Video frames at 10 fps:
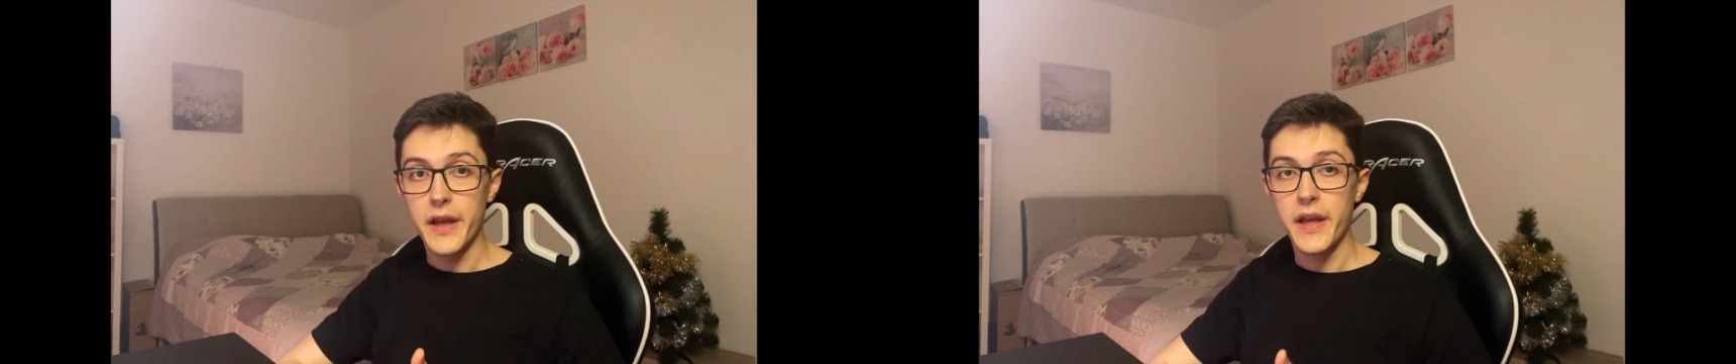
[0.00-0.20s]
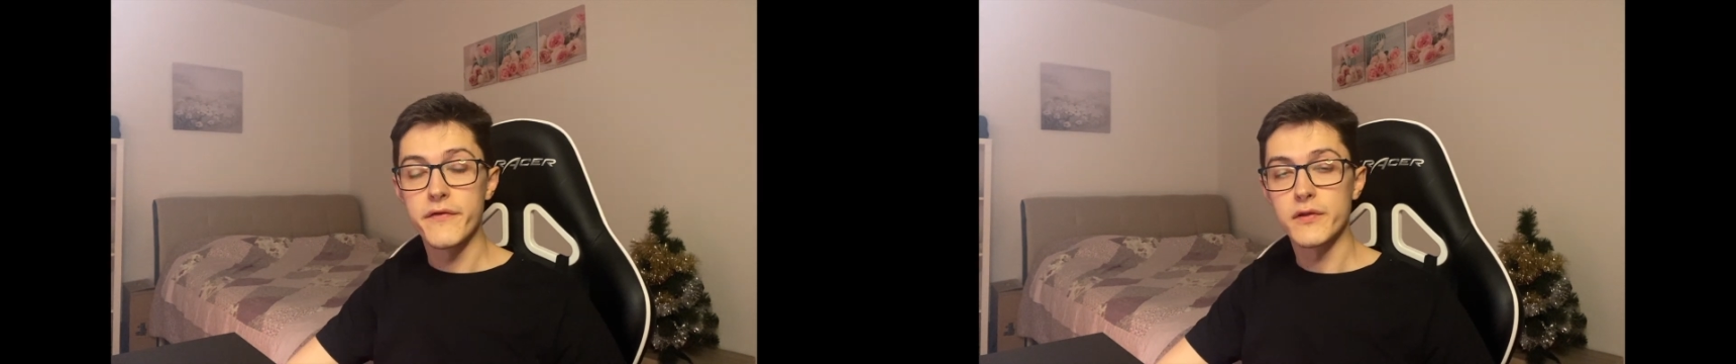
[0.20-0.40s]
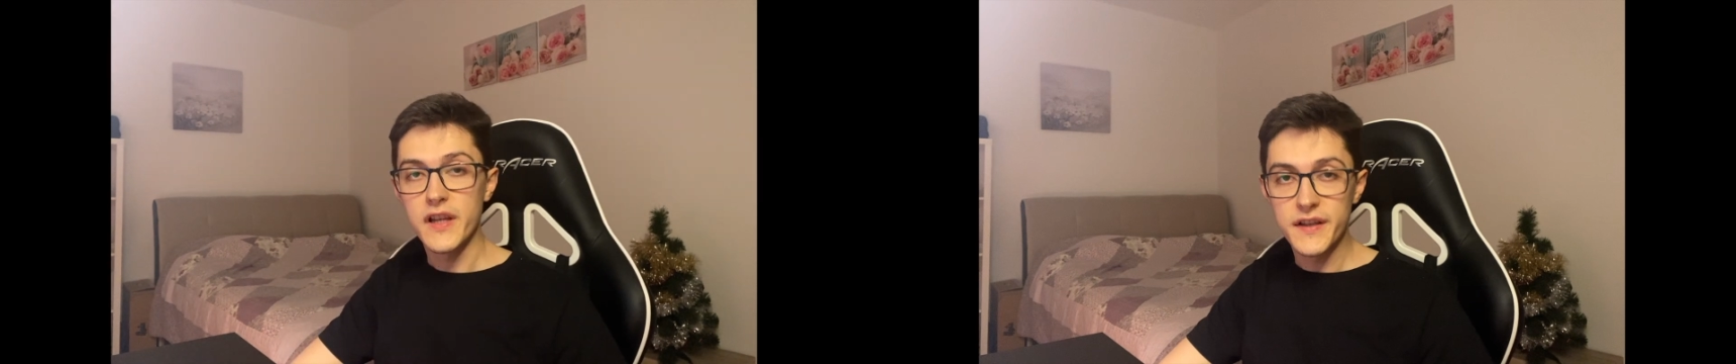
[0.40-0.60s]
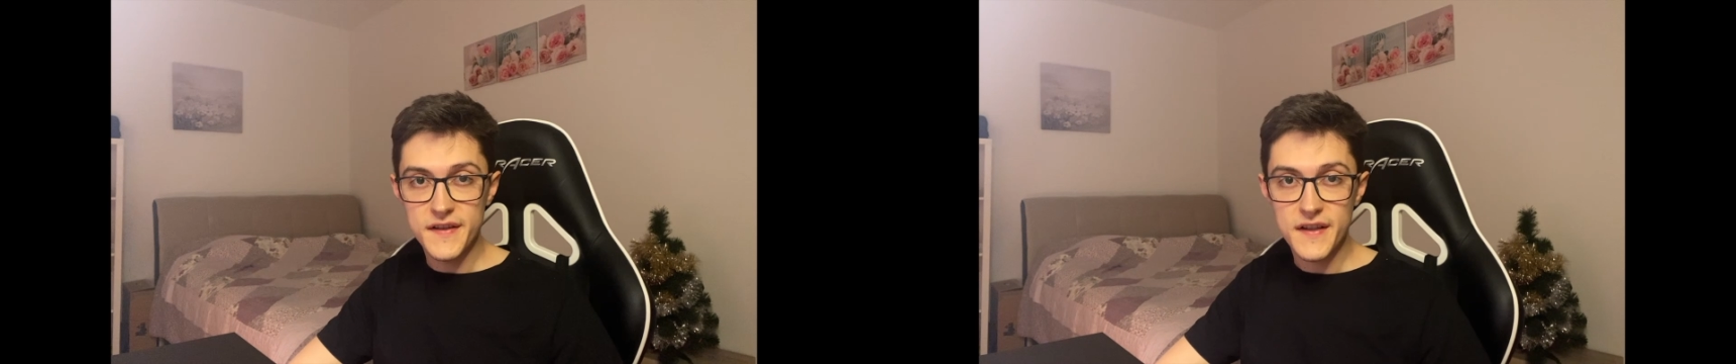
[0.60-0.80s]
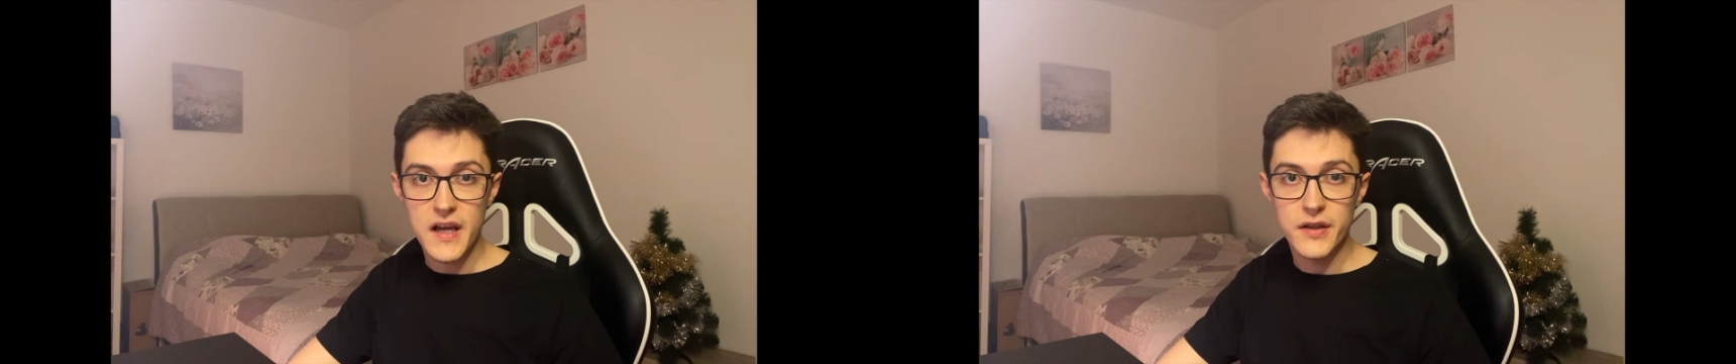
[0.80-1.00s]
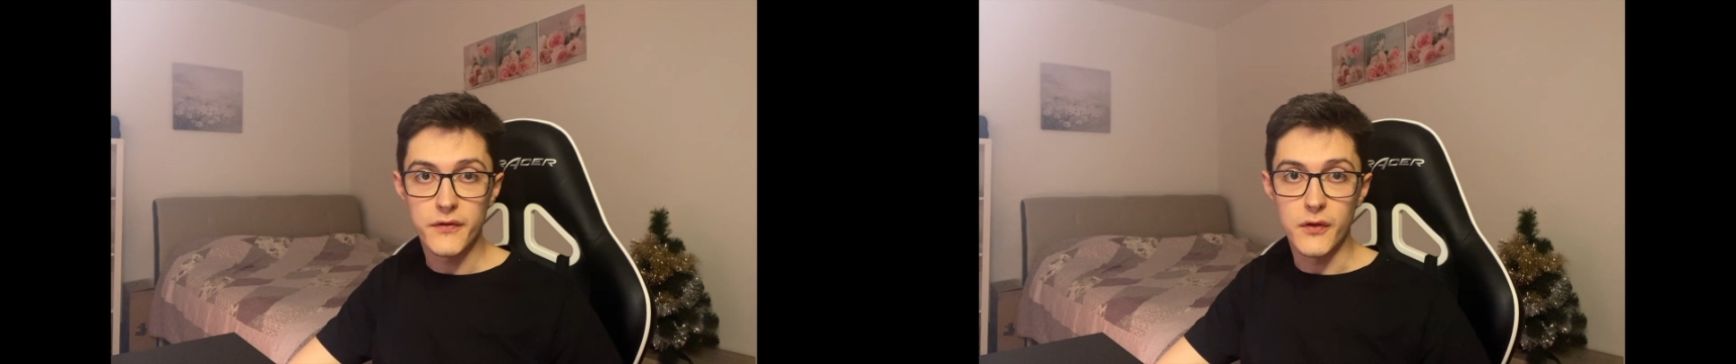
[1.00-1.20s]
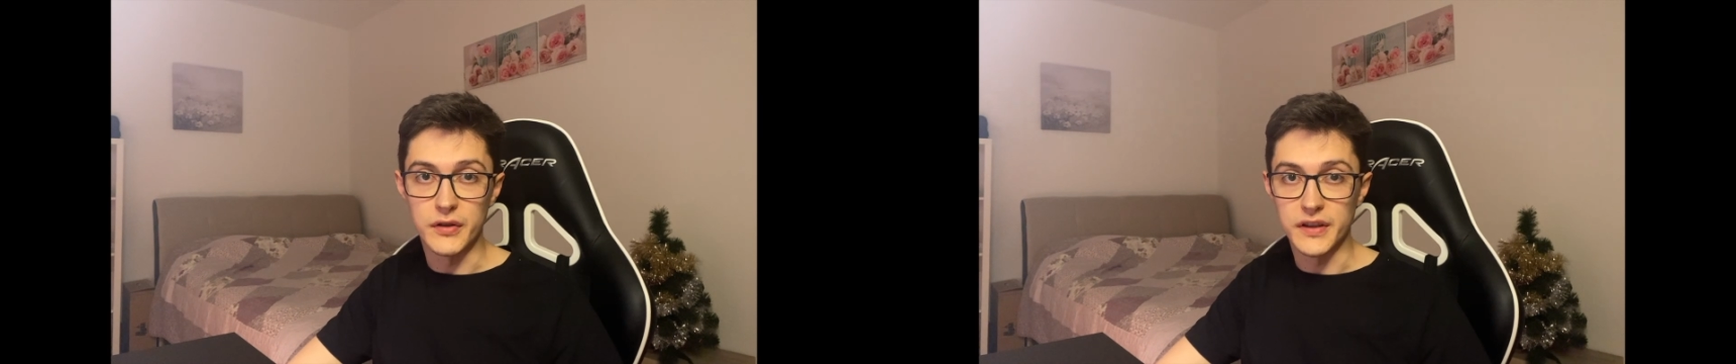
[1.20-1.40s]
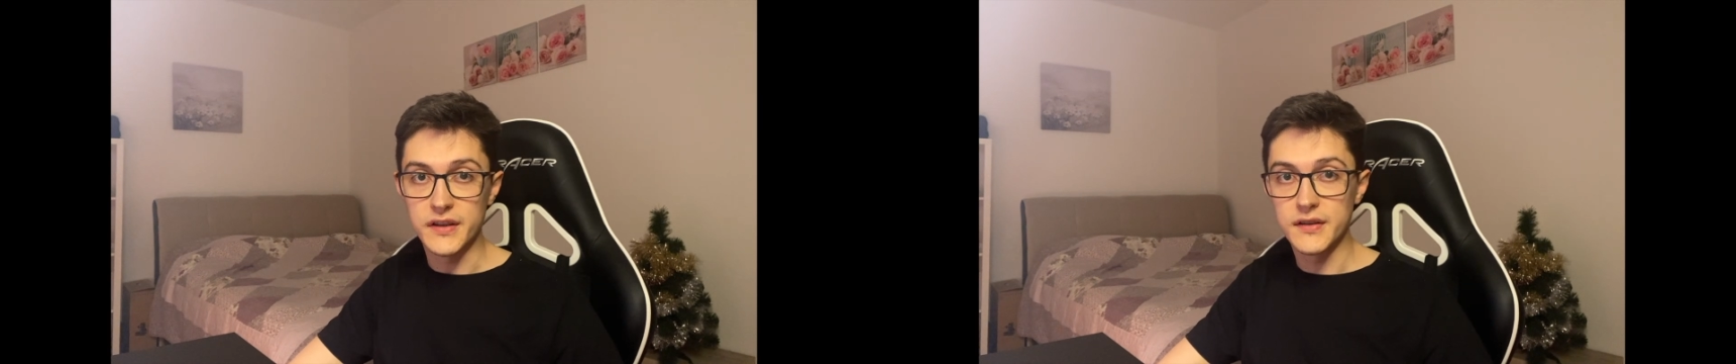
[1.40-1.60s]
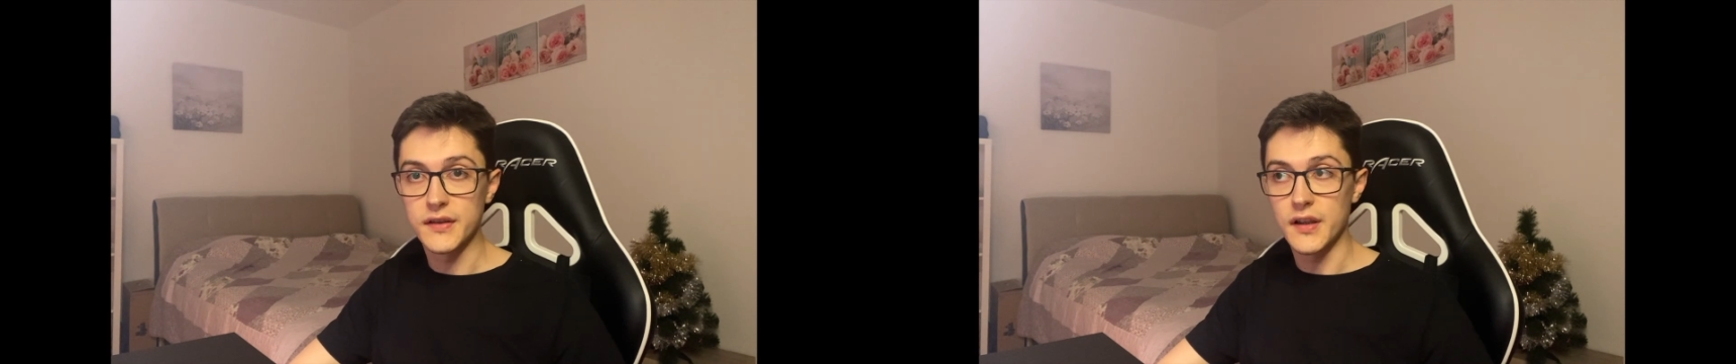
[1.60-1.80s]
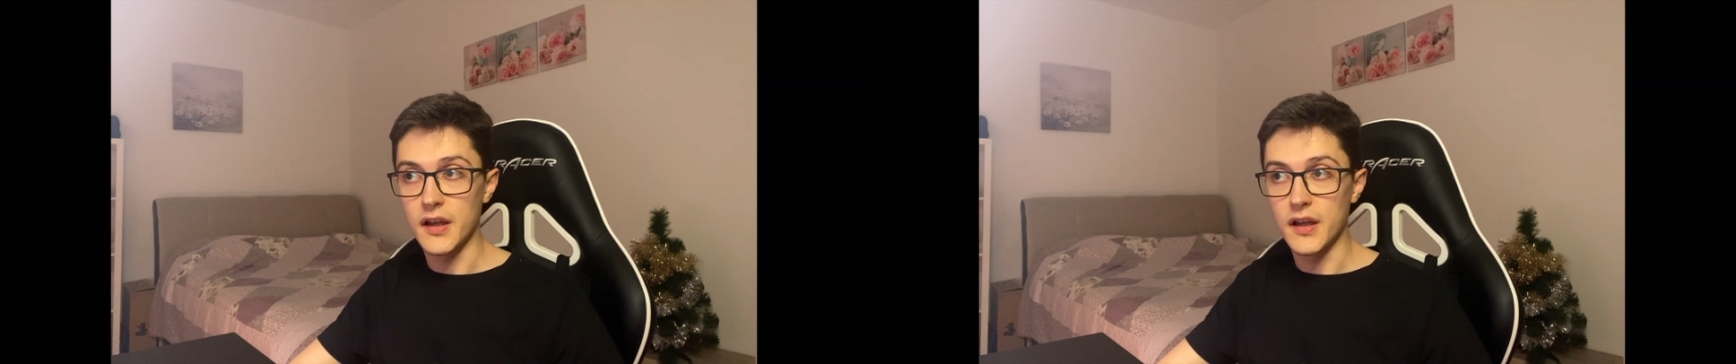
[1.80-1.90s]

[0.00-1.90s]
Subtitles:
If you like this kind of content